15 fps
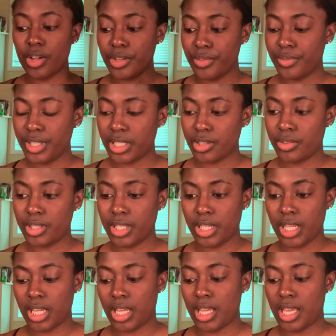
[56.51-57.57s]
you're really going to
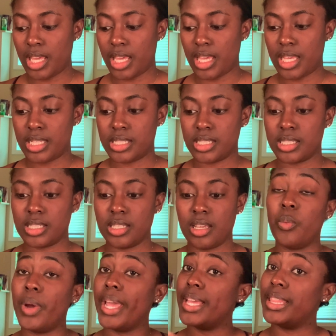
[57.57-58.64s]
need is the
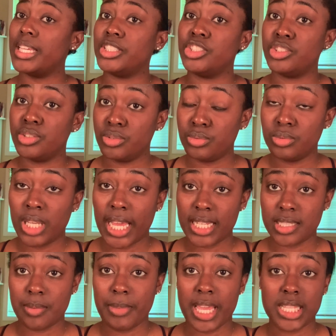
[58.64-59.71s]
way that you like
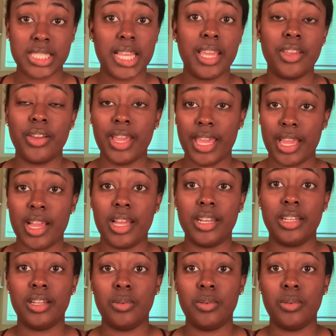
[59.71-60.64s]
to maintain your hair under a